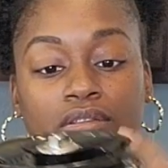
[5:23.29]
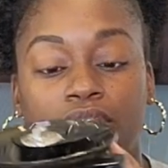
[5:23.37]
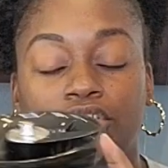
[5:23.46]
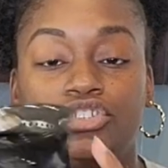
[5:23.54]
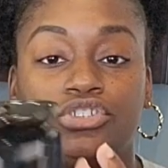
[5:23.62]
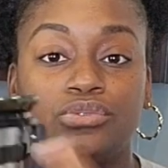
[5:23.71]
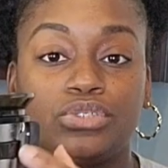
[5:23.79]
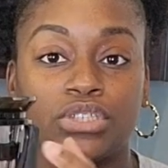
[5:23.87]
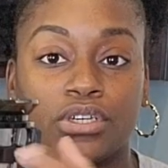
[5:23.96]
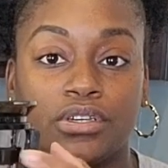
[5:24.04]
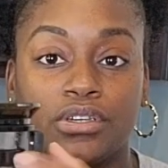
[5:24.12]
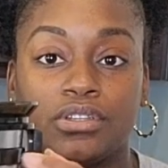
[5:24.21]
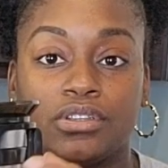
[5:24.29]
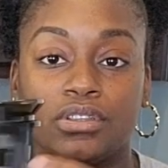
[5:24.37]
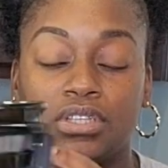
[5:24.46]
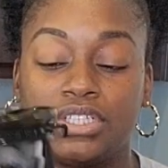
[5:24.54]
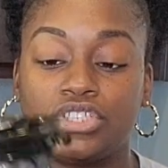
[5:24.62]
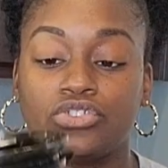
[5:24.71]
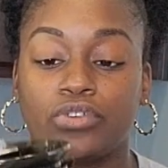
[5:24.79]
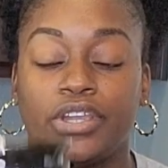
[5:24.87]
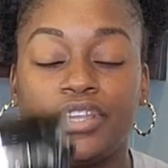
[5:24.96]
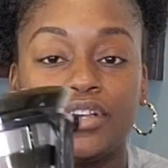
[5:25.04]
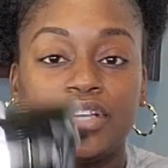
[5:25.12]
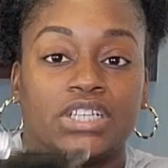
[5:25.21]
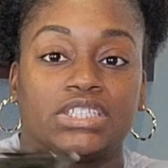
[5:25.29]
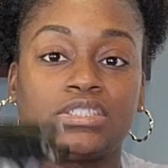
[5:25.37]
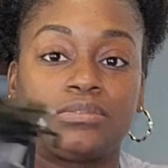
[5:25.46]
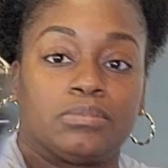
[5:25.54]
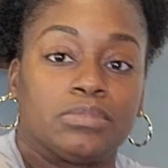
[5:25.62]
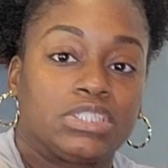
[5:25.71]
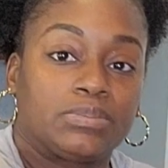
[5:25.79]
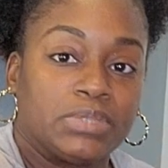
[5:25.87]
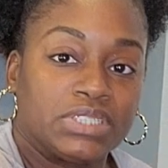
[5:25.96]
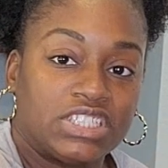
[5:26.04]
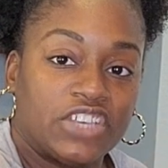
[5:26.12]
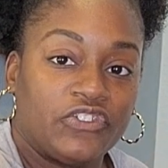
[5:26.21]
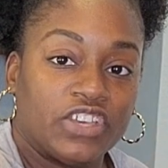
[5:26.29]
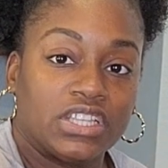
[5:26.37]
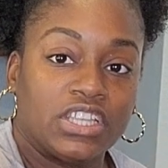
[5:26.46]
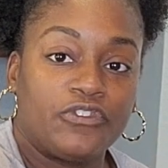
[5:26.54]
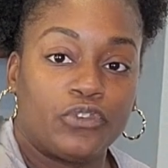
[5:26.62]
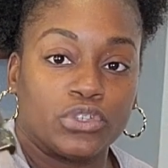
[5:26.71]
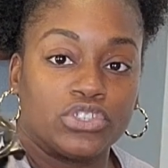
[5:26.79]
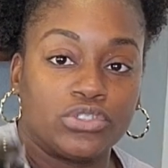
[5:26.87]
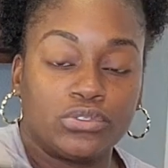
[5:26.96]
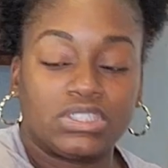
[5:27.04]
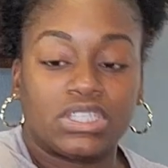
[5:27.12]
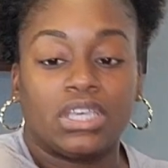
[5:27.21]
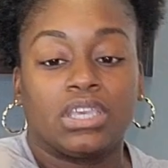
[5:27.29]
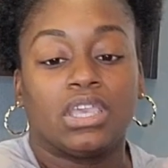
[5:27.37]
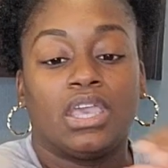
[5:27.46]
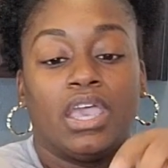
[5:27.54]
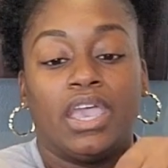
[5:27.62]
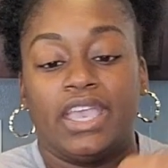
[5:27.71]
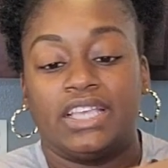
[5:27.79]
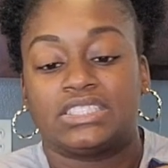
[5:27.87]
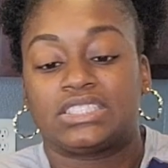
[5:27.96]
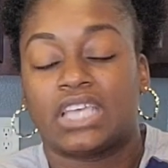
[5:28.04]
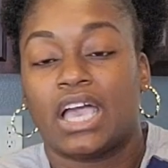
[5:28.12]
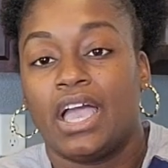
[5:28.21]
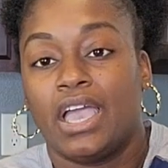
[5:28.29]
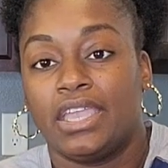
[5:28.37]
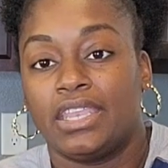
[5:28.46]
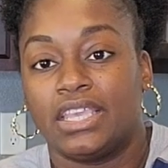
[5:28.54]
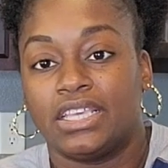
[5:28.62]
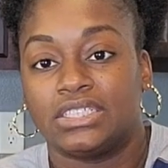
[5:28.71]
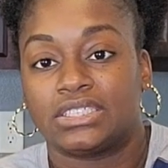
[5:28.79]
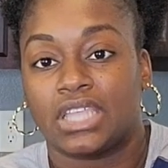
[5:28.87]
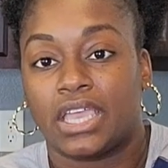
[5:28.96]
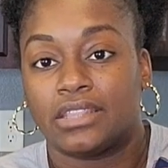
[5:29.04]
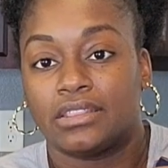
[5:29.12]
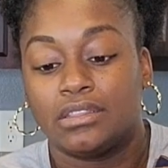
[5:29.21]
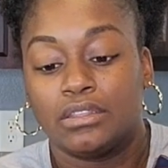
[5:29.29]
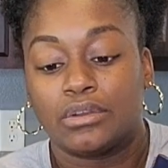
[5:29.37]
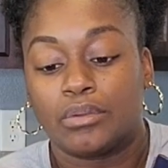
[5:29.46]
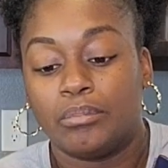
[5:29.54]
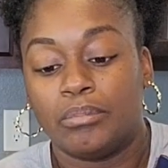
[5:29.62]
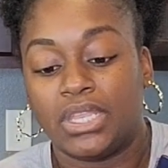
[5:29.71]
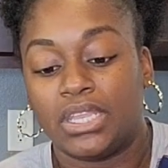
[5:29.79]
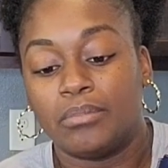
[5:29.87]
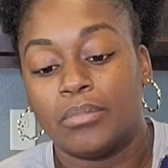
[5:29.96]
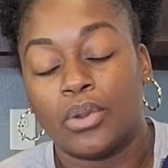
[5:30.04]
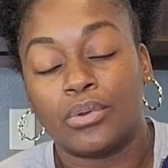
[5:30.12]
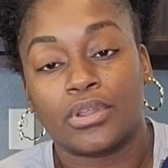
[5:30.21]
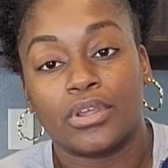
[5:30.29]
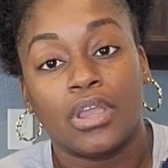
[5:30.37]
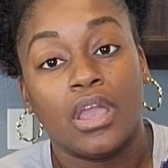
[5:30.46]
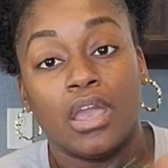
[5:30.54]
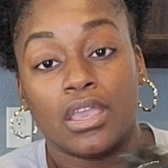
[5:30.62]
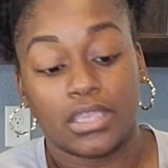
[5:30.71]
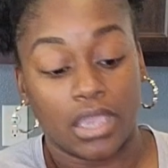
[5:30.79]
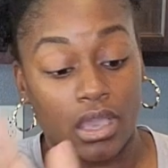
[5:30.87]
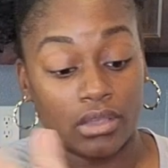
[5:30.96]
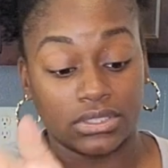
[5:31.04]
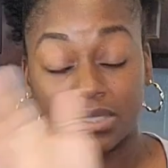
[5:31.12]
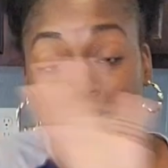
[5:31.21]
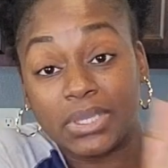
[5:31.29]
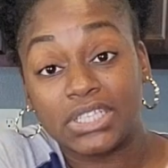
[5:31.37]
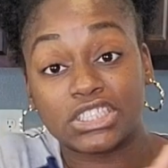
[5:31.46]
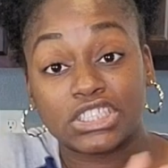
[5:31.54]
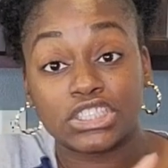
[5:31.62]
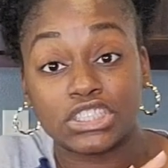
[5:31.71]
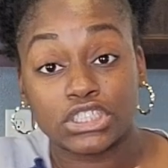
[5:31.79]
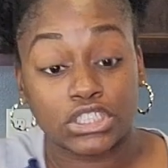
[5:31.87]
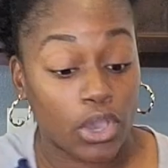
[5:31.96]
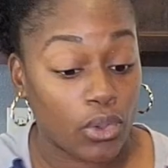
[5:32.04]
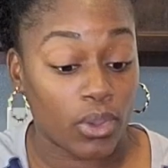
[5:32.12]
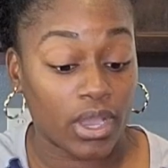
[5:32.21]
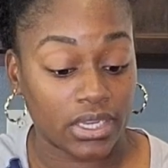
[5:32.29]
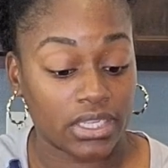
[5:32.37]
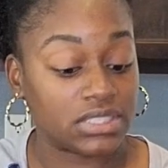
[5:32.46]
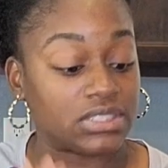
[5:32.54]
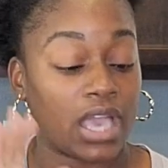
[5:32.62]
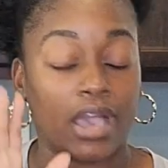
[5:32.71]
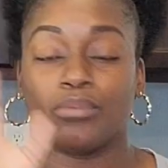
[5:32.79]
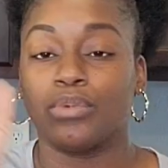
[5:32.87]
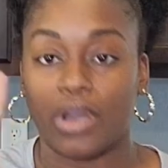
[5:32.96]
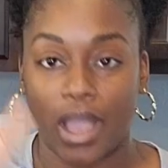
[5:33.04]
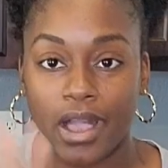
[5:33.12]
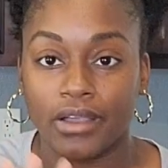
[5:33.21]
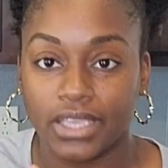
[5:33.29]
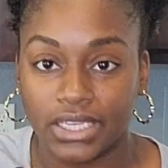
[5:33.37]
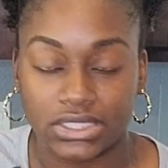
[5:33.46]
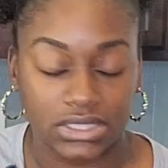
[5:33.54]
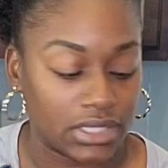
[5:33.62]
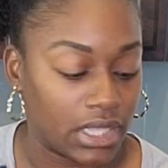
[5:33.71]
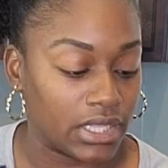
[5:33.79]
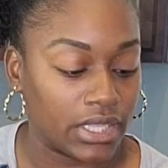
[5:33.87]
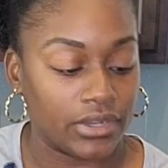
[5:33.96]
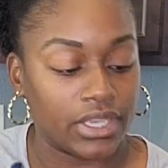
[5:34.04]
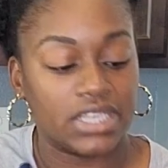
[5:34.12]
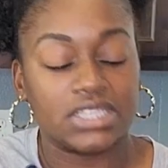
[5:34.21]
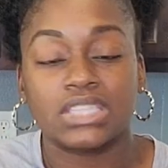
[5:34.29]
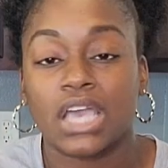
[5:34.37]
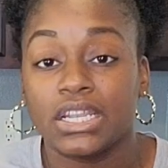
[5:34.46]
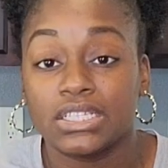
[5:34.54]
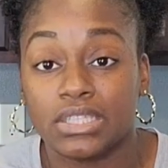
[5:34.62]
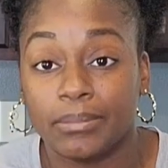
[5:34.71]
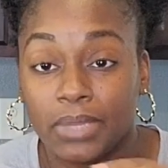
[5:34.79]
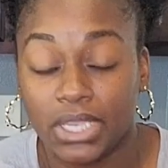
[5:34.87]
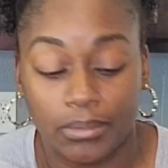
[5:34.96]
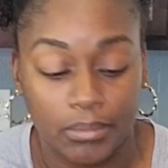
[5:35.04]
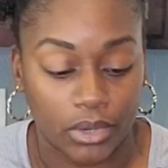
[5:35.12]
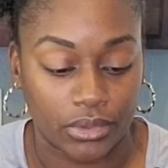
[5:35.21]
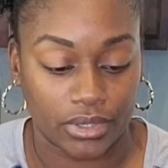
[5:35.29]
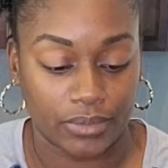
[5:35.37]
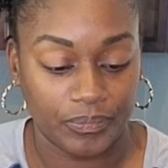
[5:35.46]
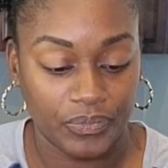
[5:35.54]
the juicer. This strainer is specifically for juicing. Inside is like the little mini motor. Y'all, to be so honest, well, I'll get into that later. Inside is the mini motor.